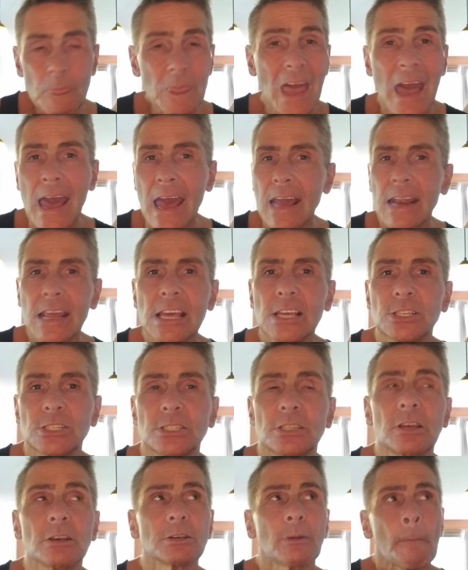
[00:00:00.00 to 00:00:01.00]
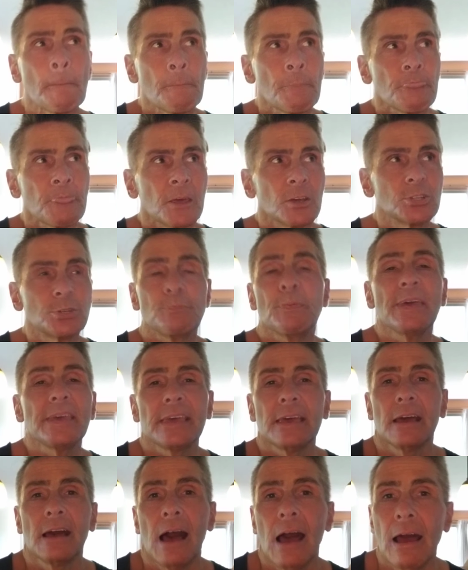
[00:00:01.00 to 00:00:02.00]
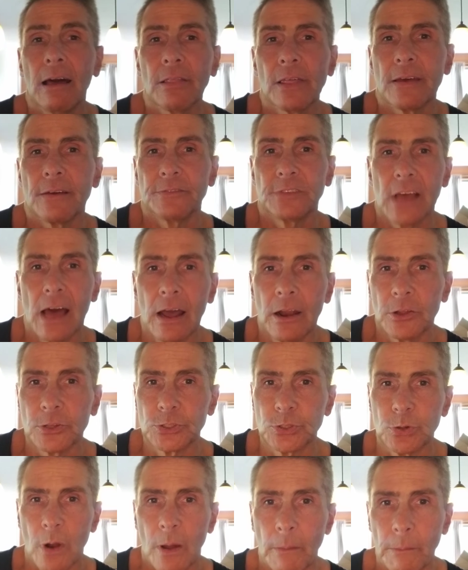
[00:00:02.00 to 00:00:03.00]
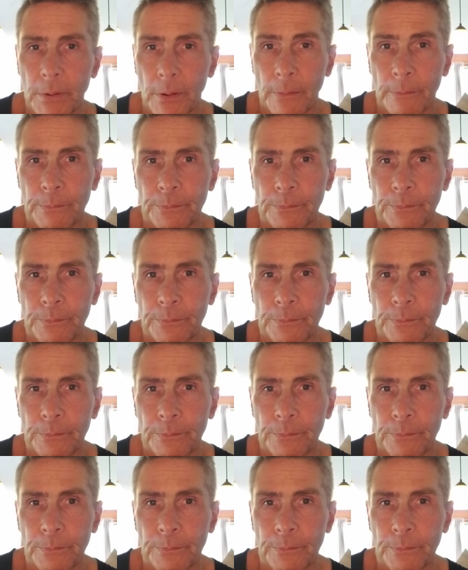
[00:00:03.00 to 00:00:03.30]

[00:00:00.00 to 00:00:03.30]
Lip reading: And he's still speaking highly of Donald Trump.